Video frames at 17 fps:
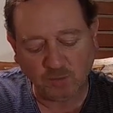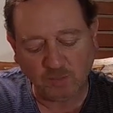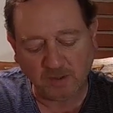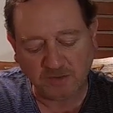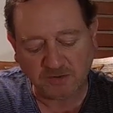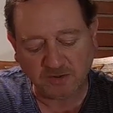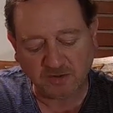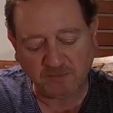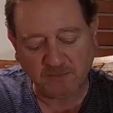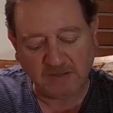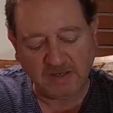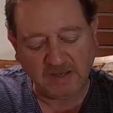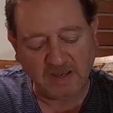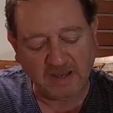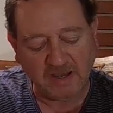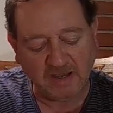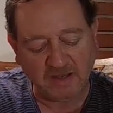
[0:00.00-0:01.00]
much of my
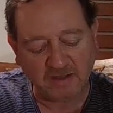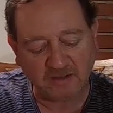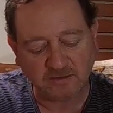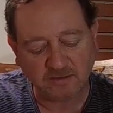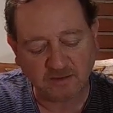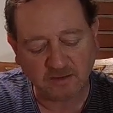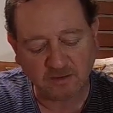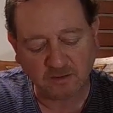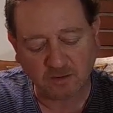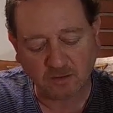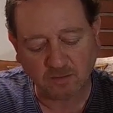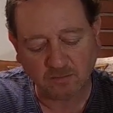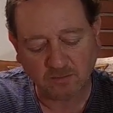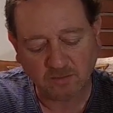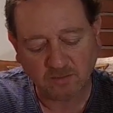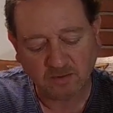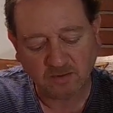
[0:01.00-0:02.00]
hand, you know,